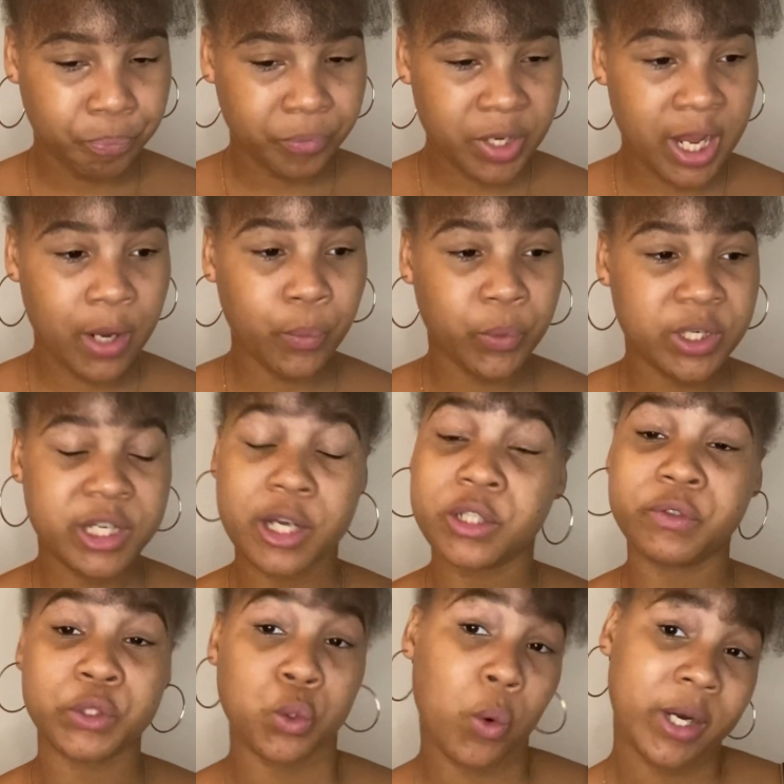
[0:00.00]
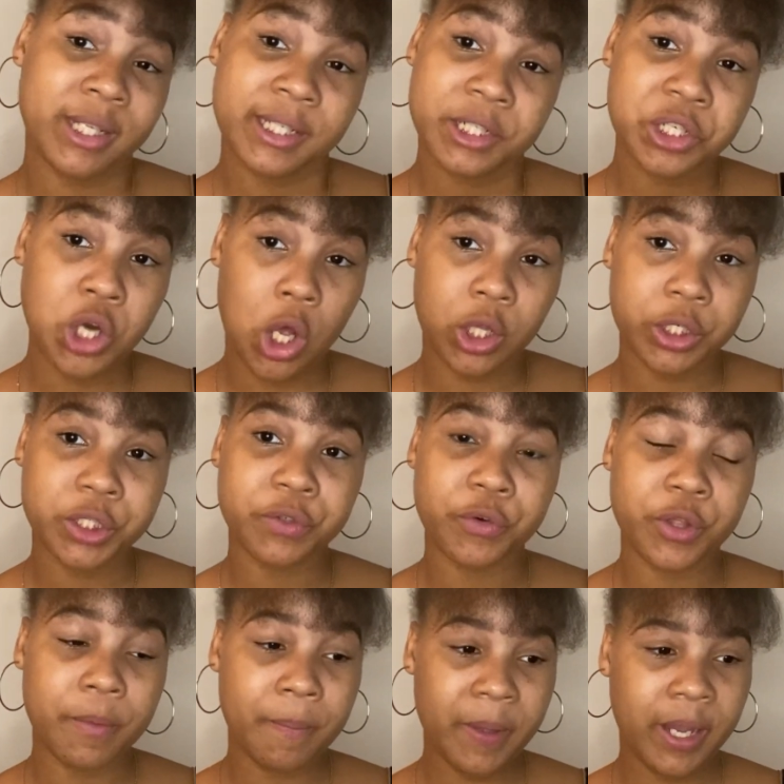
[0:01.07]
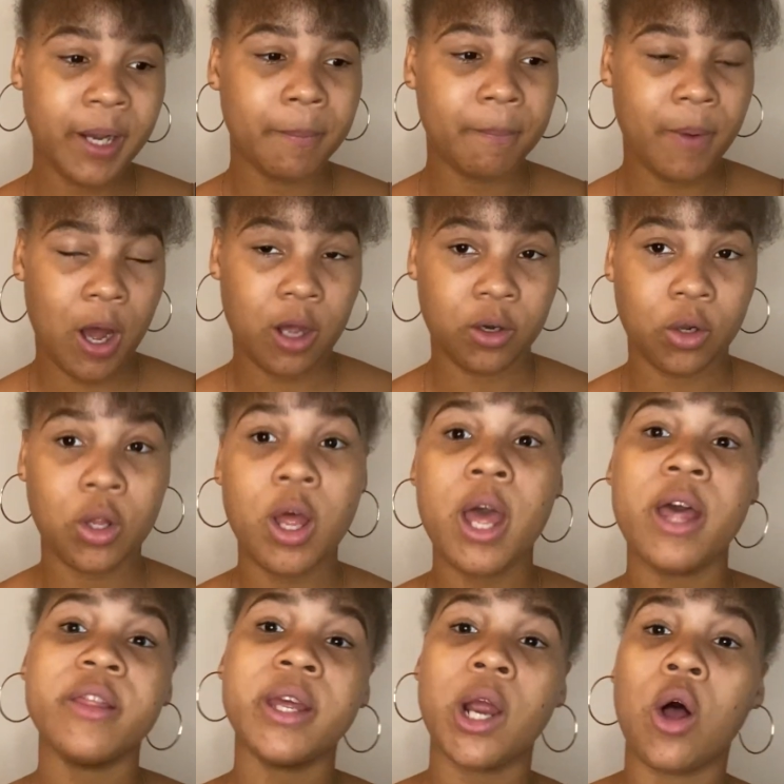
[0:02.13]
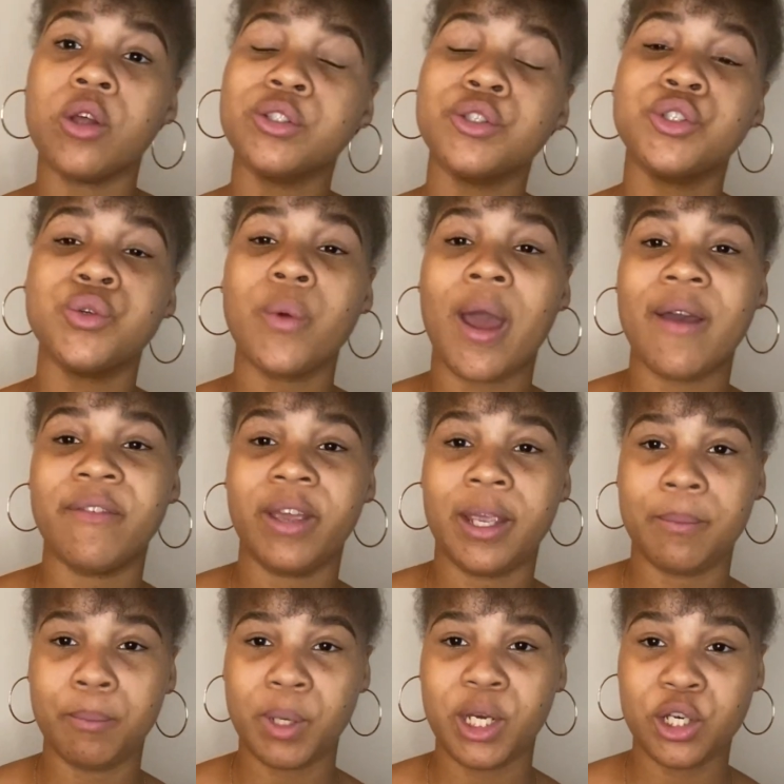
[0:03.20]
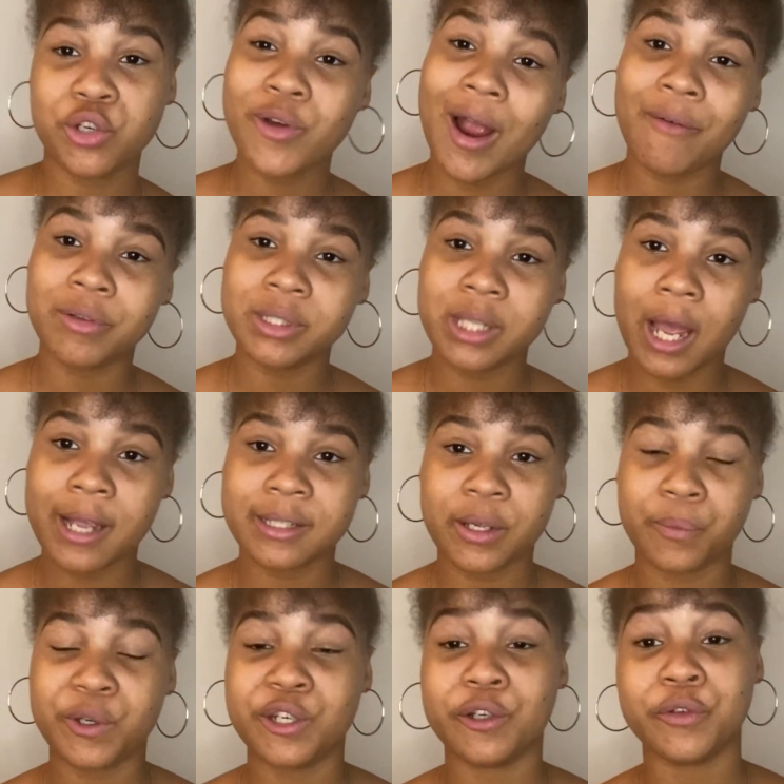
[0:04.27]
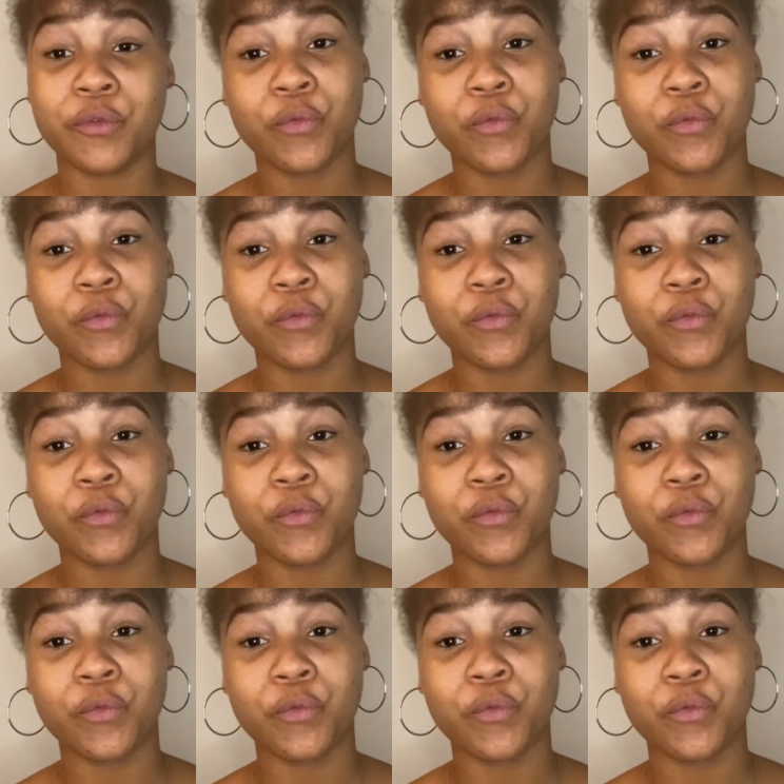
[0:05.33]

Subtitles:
It retails for $26 for the big bottle. They also do have a mini travel size that retails for